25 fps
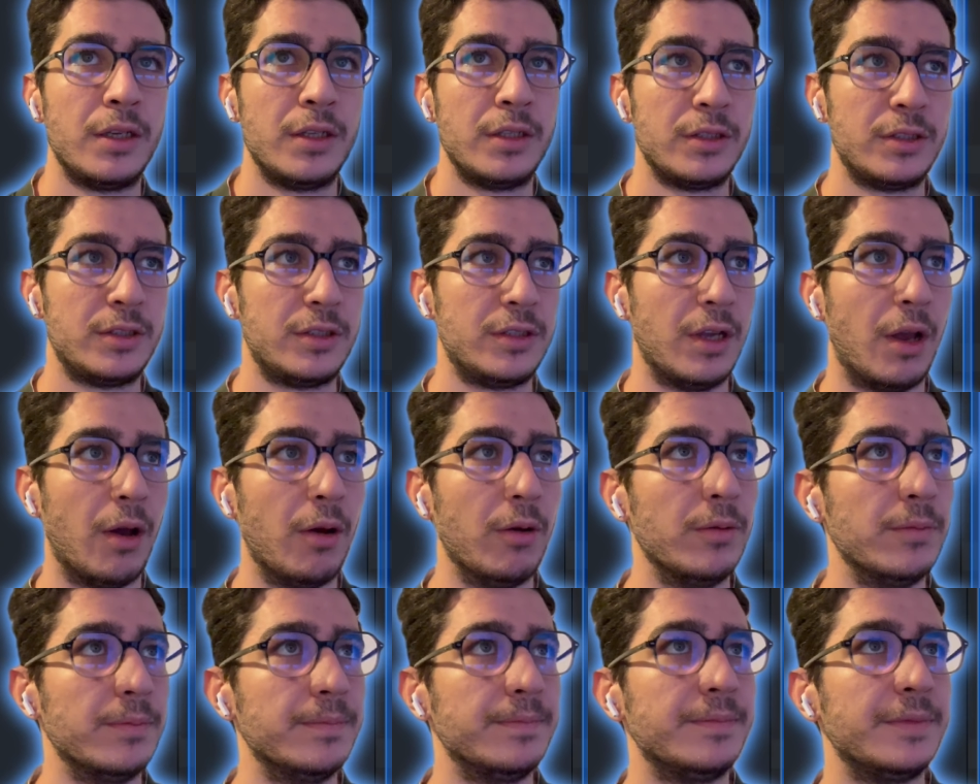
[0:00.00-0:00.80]

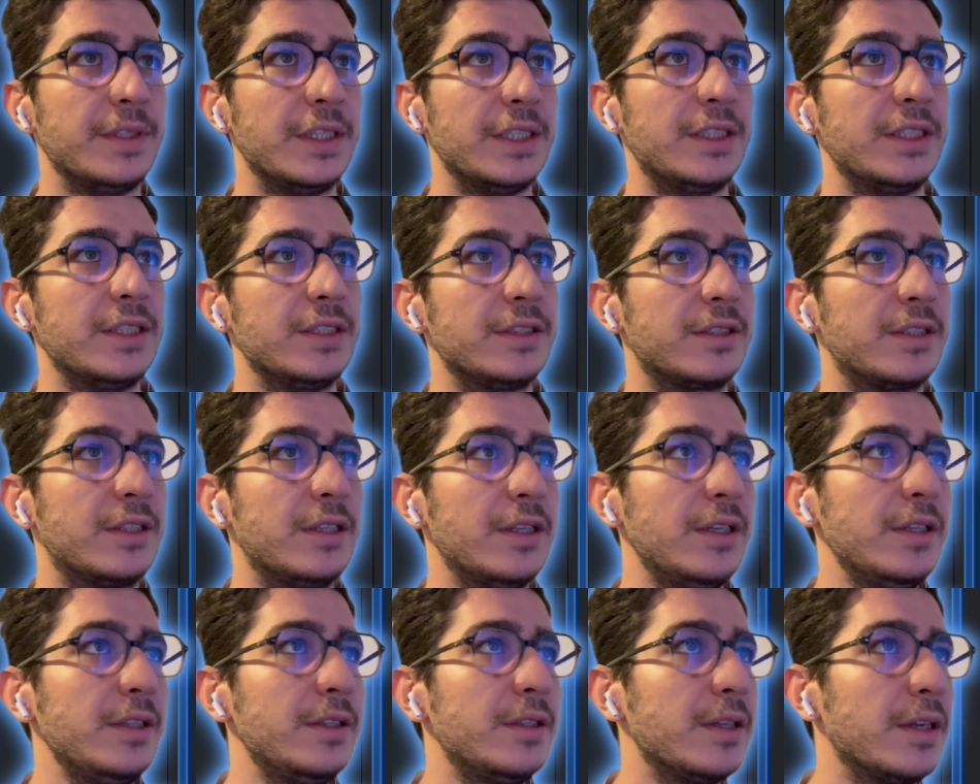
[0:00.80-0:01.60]
So this is
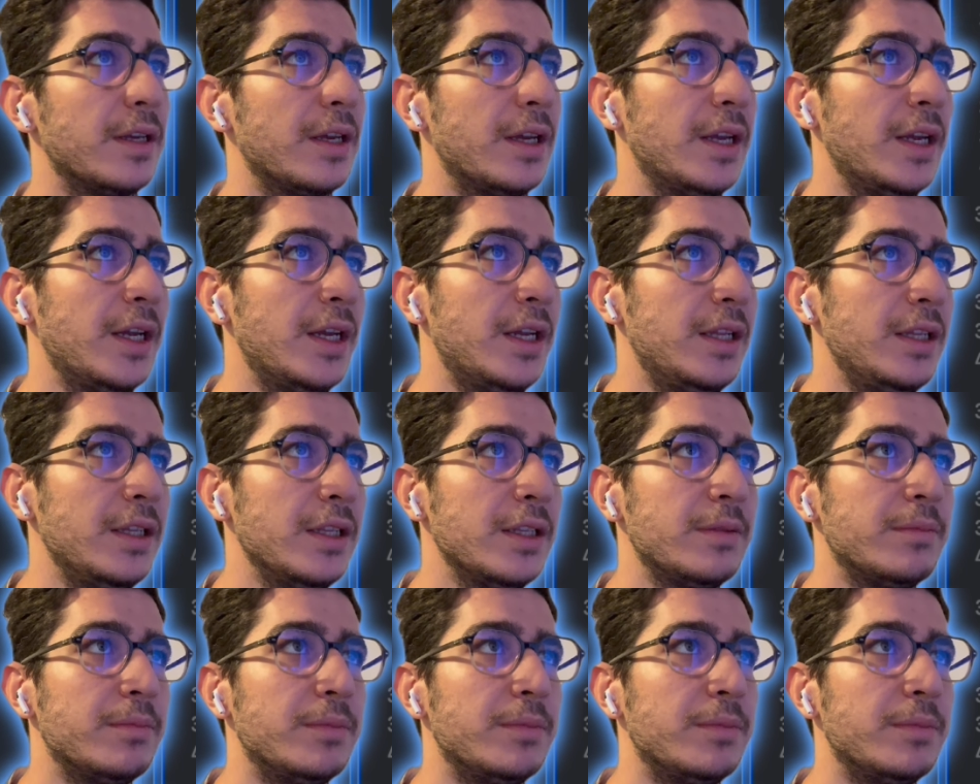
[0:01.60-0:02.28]
good. And let